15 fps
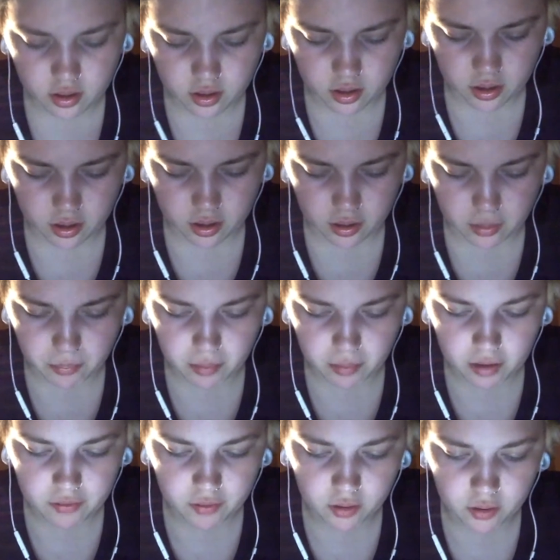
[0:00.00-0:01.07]
I
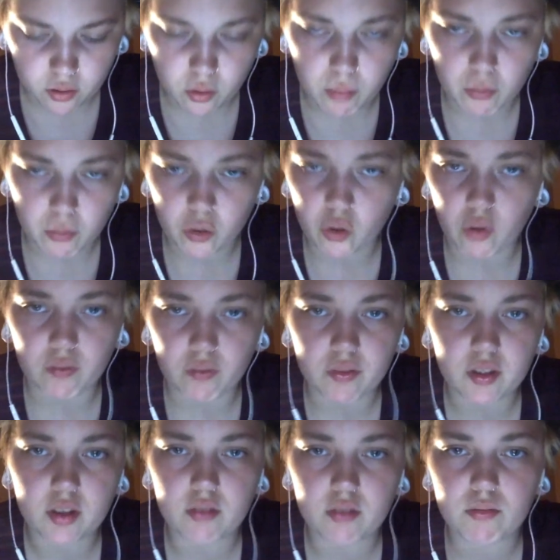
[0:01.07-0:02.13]
feel a lot more
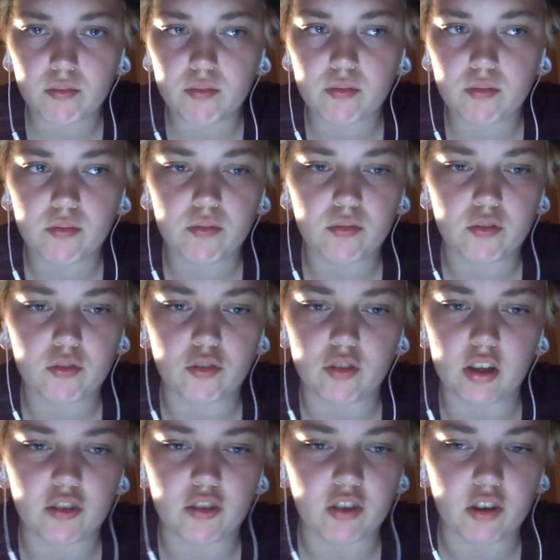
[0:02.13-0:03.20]
confident just
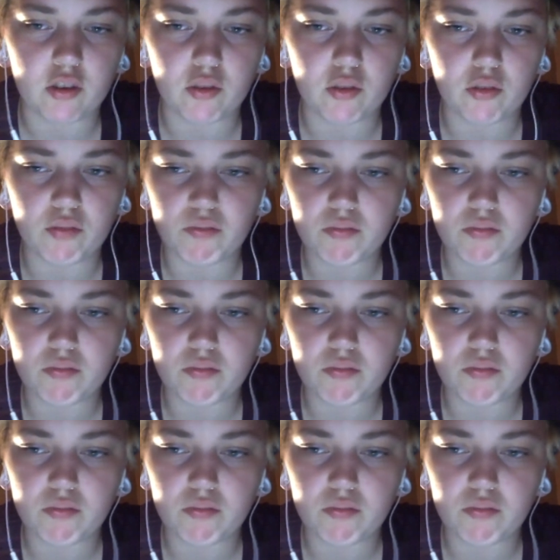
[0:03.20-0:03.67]
in general.